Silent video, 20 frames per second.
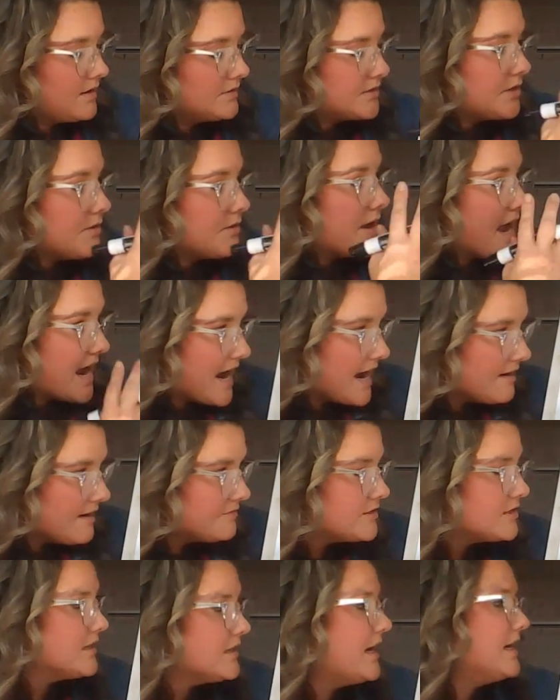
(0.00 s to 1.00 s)
So
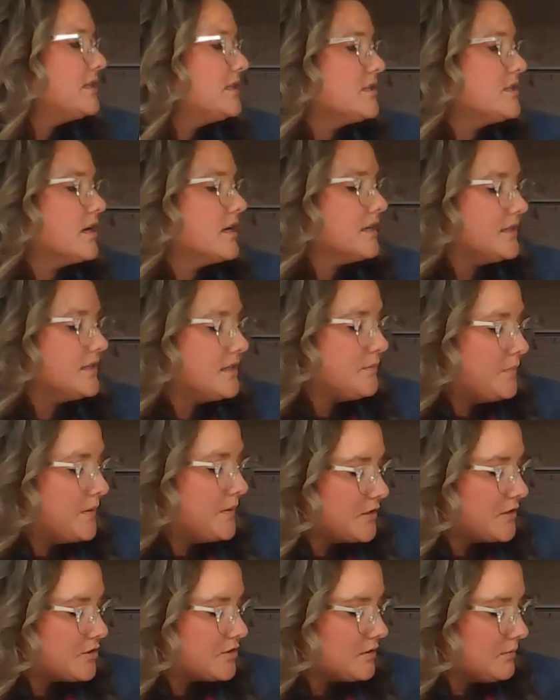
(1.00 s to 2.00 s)
after I started the
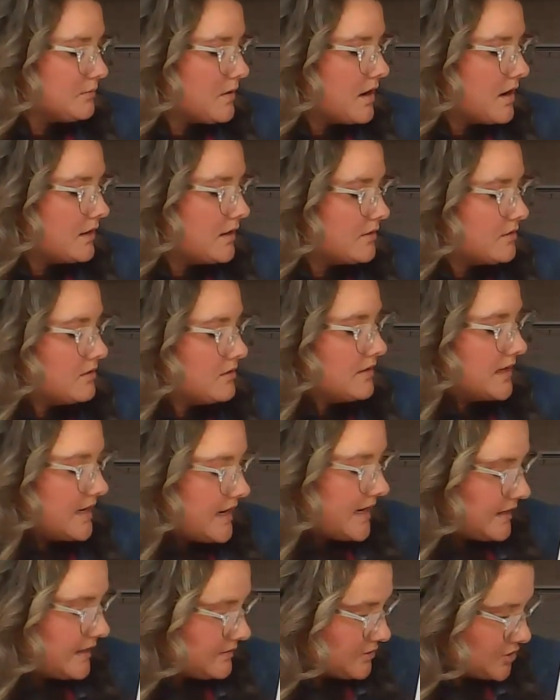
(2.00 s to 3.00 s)
picture model
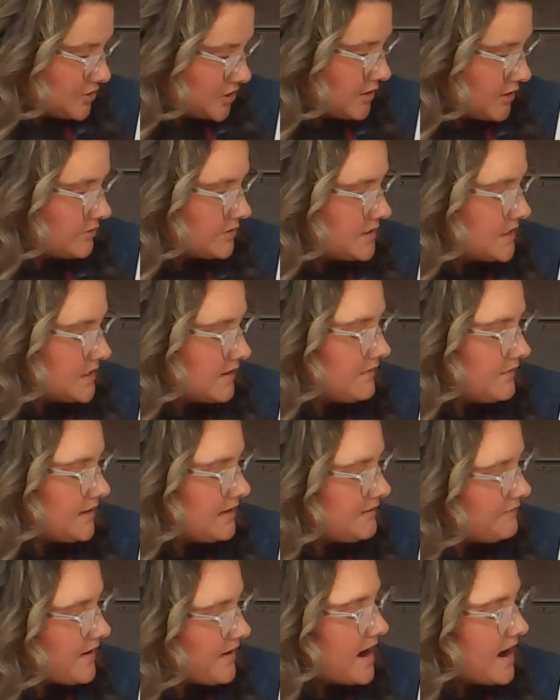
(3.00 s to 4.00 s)
and I showed
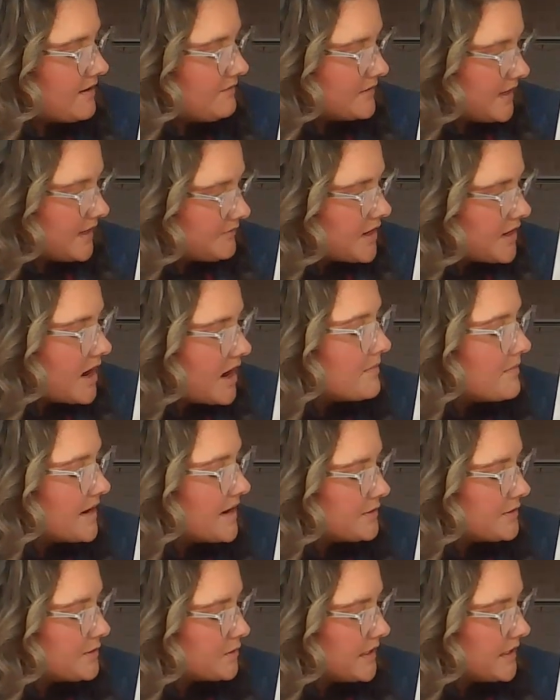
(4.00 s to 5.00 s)
75 and I've got
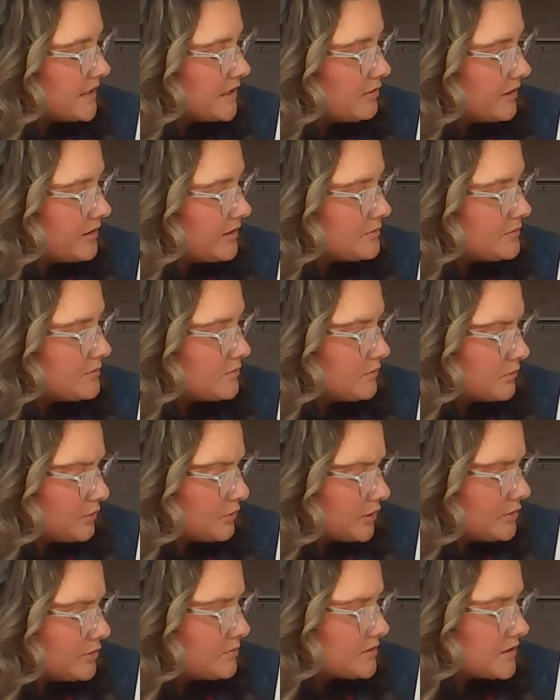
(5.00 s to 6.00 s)
my 3
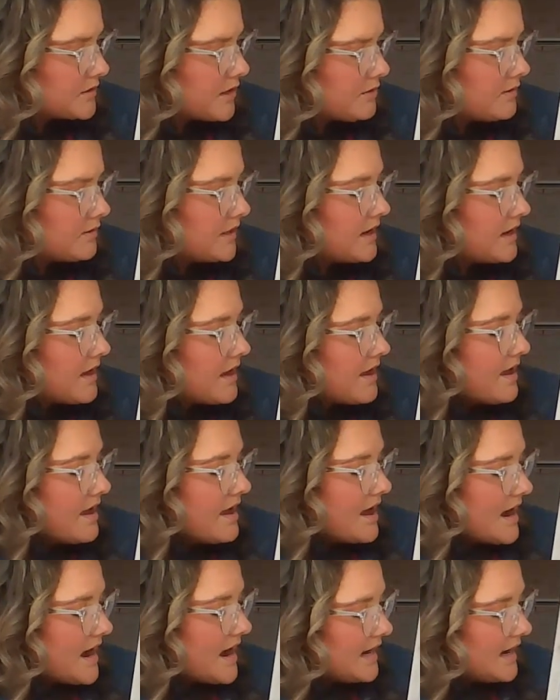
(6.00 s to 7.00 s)
groups going,
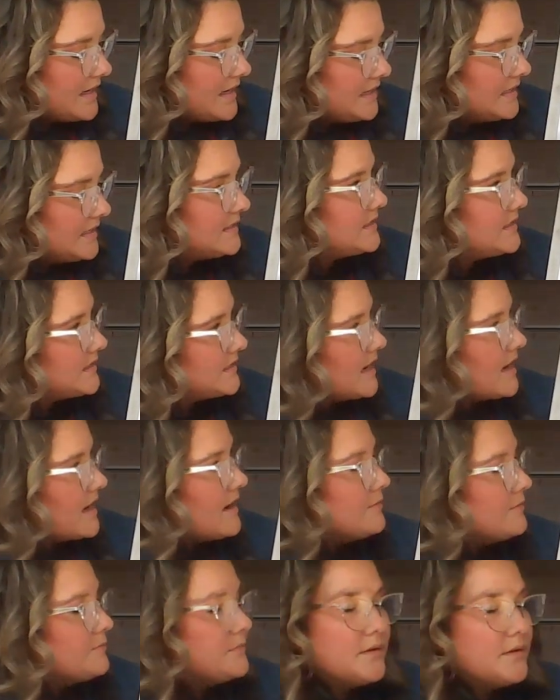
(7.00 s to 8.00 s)
I ended
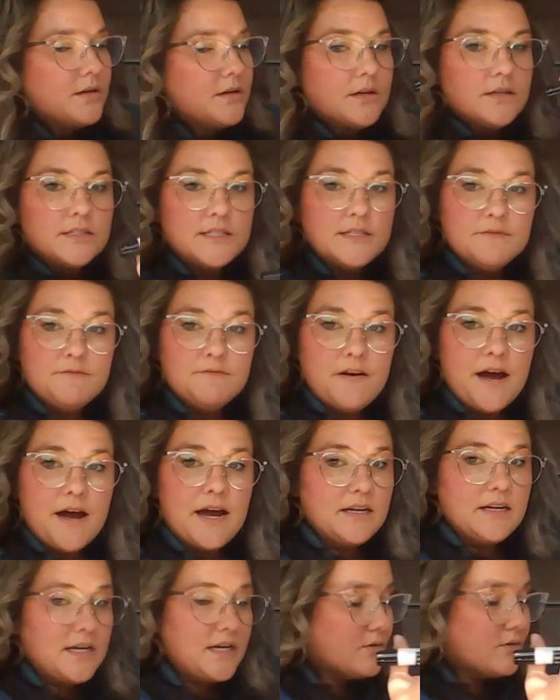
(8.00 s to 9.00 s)
up
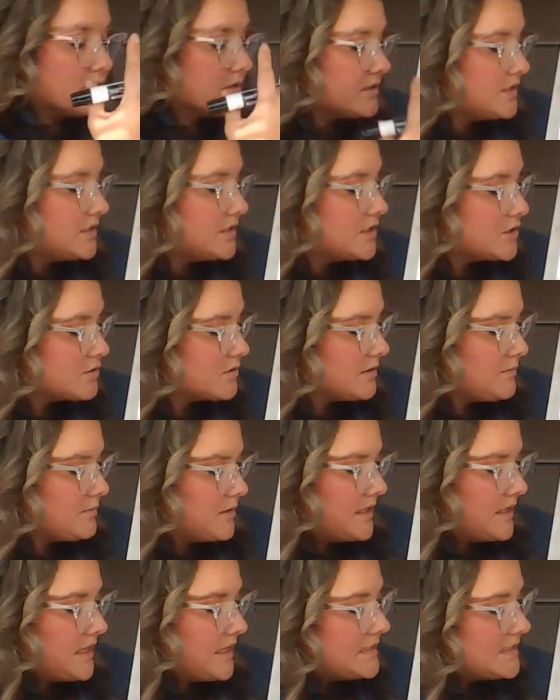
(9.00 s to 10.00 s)
dividing or
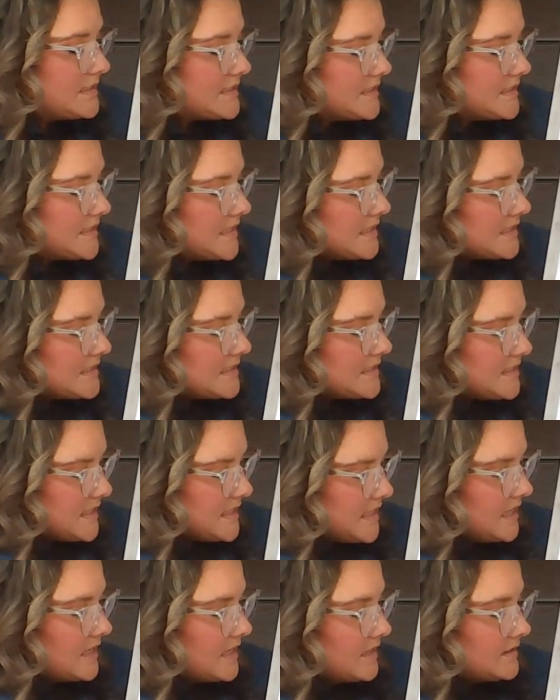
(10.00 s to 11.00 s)
distributing 6
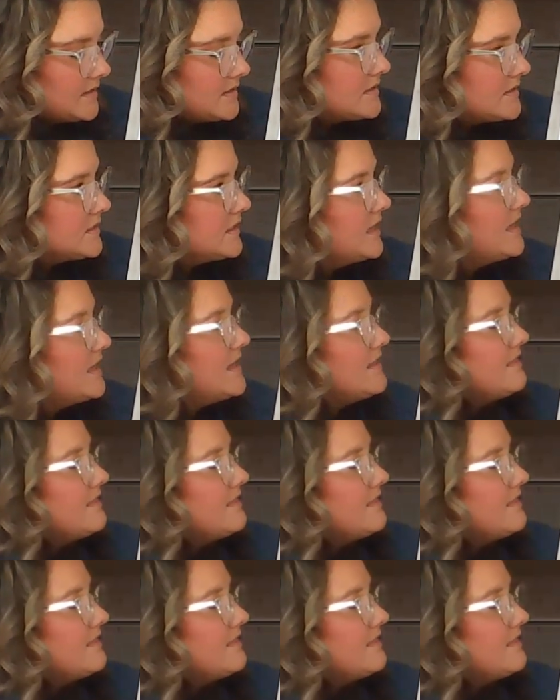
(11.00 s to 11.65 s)
tens.